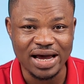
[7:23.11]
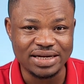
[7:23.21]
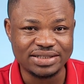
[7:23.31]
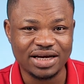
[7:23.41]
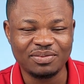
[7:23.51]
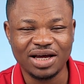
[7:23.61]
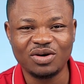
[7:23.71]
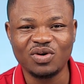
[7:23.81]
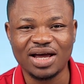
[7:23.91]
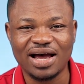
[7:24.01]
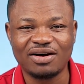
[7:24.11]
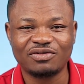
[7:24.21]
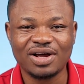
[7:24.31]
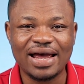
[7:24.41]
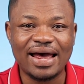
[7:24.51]
item, and we
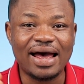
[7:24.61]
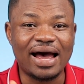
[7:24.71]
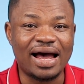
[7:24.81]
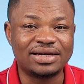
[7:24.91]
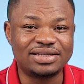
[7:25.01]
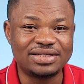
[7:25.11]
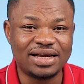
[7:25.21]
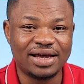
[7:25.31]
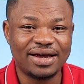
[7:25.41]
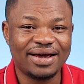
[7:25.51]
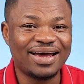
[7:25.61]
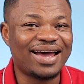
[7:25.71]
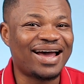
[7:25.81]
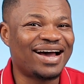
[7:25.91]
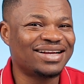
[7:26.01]
have adie
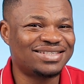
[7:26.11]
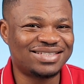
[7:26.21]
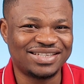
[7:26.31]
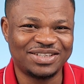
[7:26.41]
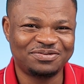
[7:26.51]
achi.